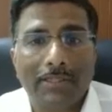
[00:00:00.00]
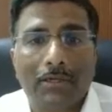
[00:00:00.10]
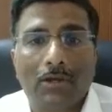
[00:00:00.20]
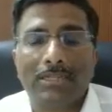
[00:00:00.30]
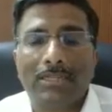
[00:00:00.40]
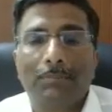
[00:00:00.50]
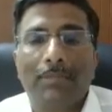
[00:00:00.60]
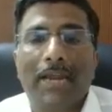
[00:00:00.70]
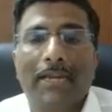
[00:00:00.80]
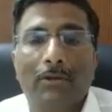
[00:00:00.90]
the
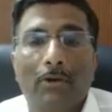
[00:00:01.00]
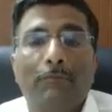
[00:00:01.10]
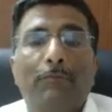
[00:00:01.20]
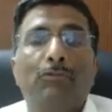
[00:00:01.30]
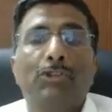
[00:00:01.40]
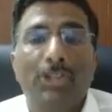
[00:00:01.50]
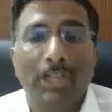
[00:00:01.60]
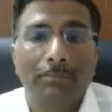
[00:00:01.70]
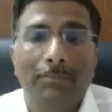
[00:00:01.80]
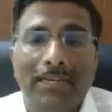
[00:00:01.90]
concept that if you
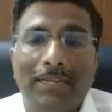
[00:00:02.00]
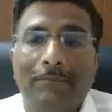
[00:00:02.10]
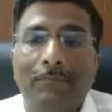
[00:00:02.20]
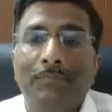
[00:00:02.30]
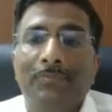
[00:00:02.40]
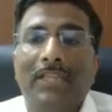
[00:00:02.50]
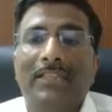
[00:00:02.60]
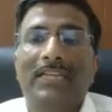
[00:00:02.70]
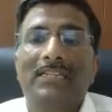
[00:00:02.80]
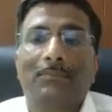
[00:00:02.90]
still believe
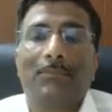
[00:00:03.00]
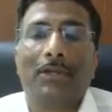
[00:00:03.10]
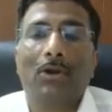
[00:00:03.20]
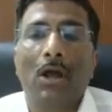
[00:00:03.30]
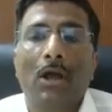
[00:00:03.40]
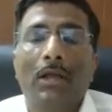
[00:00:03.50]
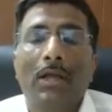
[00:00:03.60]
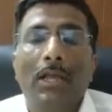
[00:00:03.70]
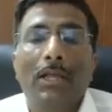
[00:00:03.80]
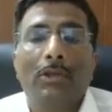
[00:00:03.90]
that there is something wrong,
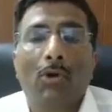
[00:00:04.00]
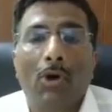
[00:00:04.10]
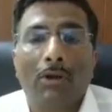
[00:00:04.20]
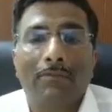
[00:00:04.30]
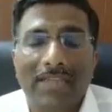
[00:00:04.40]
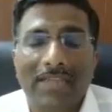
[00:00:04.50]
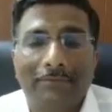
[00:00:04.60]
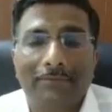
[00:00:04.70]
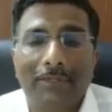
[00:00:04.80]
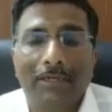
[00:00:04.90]
you always
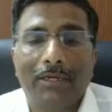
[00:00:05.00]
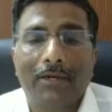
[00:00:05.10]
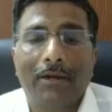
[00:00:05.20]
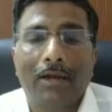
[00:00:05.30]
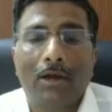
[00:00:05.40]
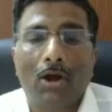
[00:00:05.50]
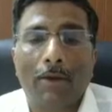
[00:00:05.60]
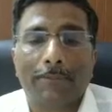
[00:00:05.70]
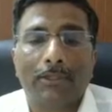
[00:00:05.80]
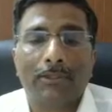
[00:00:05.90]
have the
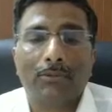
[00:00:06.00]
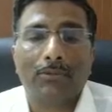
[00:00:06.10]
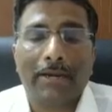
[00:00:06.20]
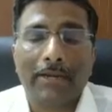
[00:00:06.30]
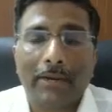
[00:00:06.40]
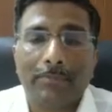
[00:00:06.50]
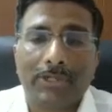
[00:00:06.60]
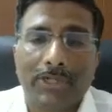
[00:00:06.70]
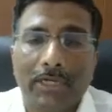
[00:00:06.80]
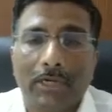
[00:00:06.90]
option to the IT
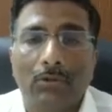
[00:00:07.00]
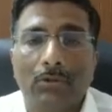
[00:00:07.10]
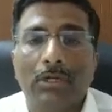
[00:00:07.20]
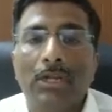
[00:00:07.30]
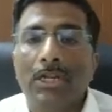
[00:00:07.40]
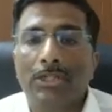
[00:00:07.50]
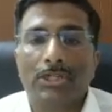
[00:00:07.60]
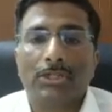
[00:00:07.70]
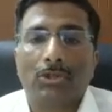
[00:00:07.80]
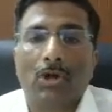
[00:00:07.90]
administrator could
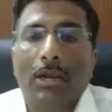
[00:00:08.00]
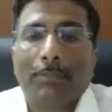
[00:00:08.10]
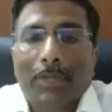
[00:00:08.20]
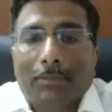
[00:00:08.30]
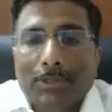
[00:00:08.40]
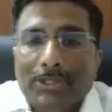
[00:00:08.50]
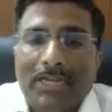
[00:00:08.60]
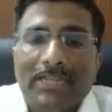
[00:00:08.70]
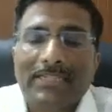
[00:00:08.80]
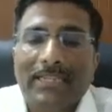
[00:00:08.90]
just call up that
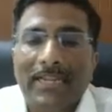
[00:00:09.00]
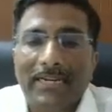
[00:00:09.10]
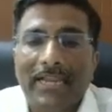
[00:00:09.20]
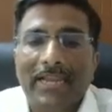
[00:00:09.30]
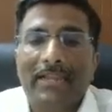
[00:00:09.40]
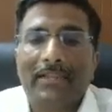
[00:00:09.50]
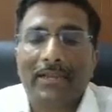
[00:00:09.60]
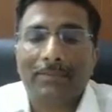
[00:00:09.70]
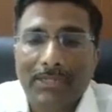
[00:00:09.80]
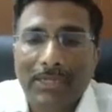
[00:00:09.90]
person and say that, hey,
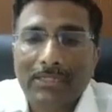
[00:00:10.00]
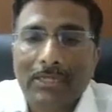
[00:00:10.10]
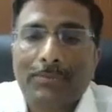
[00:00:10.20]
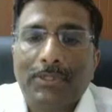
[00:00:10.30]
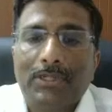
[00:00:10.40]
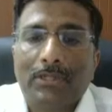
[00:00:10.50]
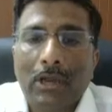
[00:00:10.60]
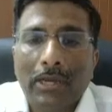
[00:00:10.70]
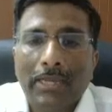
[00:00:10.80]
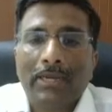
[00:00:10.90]
I'm seeing a suspicious
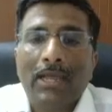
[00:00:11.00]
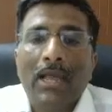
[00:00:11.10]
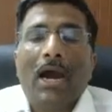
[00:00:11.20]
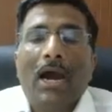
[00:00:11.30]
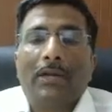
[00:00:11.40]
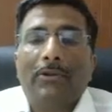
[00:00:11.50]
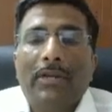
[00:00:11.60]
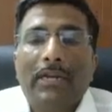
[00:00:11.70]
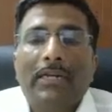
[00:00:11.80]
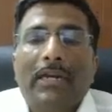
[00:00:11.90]
login. Are you
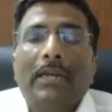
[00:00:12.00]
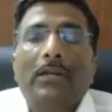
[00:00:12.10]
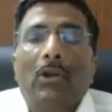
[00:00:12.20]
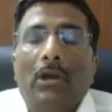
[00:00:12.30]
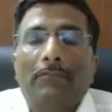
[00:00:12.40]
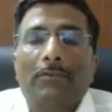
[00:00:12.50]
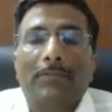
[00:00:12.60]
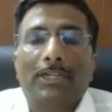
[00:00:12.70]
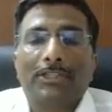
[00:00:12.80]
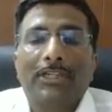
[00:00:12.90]
really trying to log in from
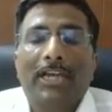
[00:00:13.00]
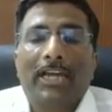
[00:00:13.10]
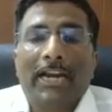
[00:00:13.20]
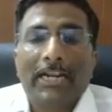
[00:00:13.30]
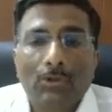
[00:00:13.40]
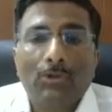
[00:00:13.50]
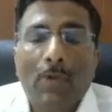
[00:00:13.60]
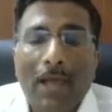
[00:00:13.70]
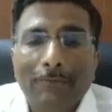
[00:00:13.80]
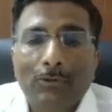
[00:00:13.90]
this? Right? So
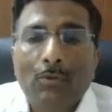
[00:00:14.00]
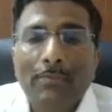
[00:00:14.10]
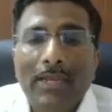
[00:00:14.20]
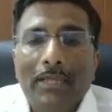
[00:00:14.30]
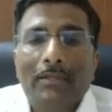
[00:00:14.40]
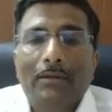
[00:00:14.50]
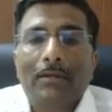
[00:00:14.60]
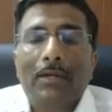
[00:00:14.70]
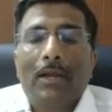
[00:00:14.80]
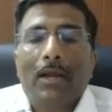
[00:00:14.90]
you have so many
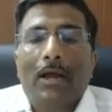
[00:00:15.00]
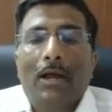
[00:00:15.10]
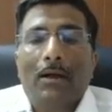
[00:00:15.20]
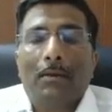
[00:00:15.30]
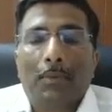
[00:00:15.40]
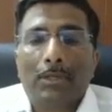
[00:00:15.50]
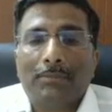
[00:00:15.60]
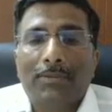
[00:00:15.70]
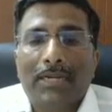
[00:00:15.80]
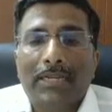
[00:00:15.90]
other
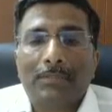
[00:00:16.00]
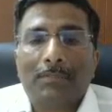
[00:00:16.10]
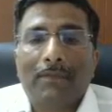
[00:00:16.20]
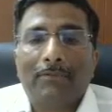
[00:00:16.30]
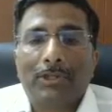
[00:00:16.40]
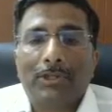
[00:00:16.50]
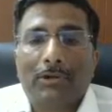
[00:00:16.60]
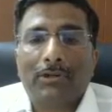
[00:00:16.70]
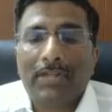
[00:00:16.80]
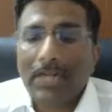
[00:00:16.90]
possibilities by which you
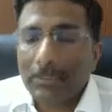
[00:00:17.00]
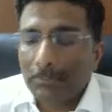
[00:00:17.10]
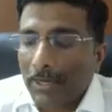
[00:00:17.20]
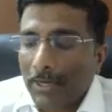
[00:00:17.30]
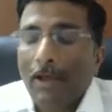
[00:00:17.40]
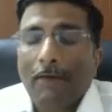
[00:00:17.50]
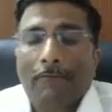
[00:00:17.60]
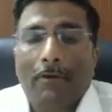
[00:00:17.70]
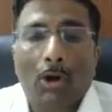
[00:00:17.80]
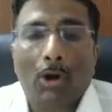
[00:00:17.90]
could trust. But
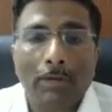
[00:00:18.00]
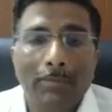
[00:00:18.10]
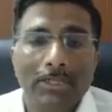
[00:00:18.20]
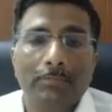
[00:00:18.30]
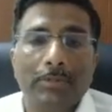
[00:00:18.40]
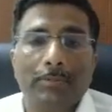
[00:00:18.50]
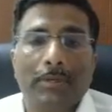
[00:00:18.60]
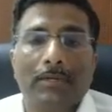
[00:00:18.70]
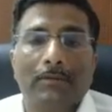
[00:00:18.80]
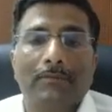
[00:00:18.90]
from an automation
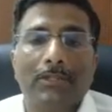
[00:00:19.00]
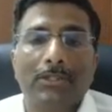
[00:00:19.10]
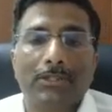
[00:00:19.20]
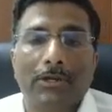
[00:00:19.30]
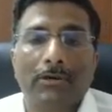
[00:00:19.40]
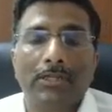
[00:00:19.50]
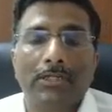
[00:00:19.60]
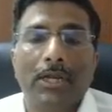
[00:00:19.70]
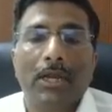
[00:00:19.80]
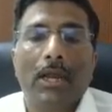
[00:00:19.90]
perspective, this zero
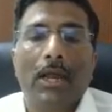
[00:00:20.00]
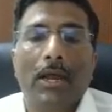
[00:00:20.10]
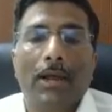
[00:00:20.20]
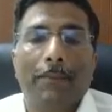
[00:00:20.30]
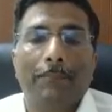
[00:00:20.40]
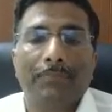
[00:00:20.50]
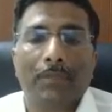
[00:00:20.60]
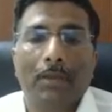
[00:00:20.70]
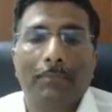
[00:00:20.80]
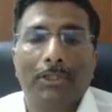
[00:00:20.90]
trust
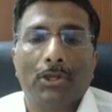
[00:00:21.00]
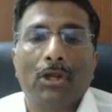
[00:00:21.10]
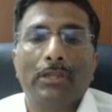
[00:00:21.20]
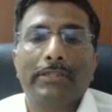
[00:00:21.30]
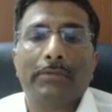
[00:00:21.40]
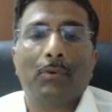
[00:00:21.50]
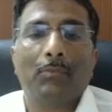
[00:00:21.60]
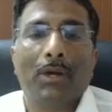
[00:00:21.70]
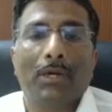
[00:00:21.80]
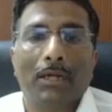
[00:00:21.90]
methodology
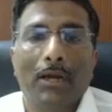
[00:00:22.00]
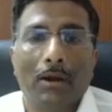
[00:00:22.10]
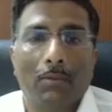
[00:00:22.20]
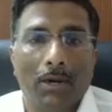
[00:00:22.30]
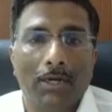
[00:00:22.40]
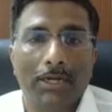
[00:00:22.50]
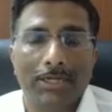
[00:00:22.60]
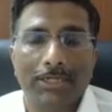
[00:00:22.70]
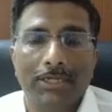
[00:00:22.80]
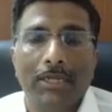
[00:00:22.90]
would work
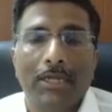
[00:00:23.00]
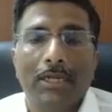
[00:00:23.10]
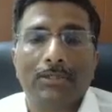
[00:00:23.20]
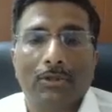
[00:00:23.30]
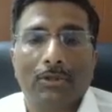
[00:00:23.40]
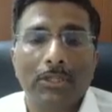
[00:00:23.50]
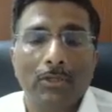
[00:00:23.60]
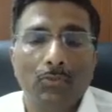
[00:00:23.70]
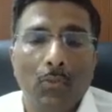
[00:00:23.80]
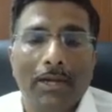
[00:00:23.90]
wonders. So this
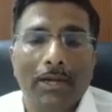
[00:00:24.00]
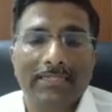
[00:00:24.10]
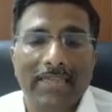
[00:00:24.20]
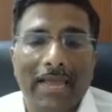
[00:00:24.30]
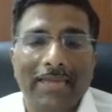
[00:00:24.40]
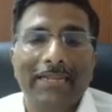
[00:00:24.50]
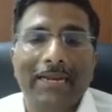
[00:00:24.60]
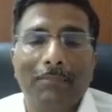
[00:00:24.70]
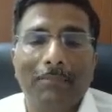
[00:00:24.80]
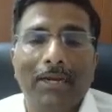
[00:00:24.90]
is what is highly
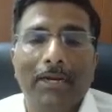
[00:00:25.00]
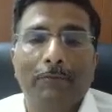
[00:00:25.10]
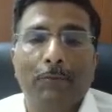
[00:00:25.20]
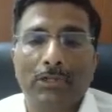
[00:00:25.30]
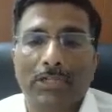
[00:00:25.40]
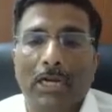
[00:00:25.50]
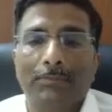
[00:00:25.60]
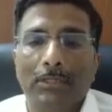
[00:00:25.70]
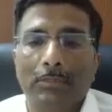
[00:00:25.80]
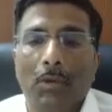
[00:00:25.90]
recommended for
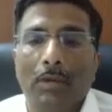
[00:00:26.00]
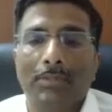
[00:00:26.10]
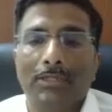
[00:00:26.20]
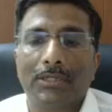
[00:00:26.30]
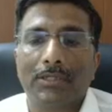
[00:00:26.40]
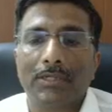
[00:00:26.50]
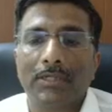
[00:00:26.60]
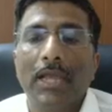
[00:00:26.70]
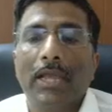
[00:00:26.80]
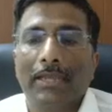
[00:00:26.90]
startups and small
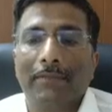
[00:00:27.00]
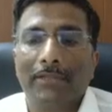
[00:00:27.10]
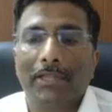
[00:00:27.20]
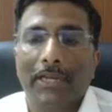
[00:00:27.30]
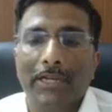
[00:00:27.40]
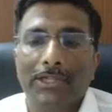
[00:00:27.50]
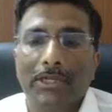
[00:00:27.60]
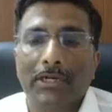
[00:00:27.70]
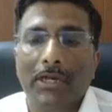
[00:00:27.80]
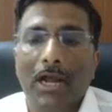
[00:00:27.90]
businesses, given the
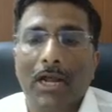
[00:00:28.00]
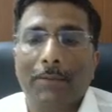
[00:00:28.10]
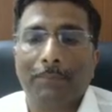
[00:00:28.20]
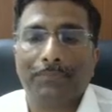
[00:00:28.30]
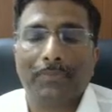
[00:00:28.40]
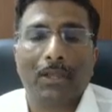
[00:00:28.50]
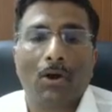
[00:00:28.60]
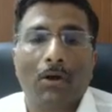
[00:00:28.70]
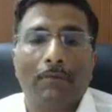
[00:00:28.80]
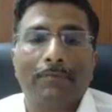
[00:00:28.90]
nature
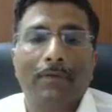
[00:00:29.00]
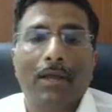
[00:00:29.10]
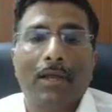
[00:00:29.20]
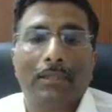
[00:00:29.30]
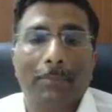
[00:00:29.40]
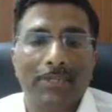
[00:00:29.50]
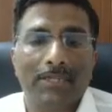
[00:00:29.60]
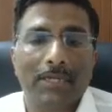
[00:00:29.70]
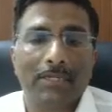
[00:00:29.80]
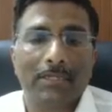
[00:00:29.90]
of the
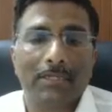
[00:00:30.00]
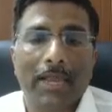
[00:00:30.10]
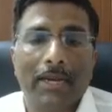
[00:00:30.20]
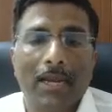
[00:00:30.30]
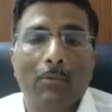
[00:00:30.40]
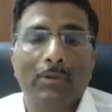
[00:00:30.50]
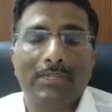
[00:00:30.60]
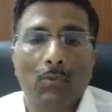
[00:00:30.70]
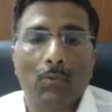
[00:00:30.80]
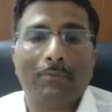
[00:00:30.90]
business and how
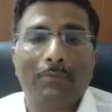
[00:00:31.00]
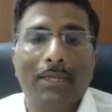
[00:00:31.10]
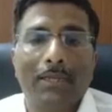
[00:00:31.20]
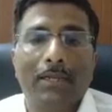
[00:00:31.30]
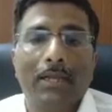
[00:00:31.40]
it's evolving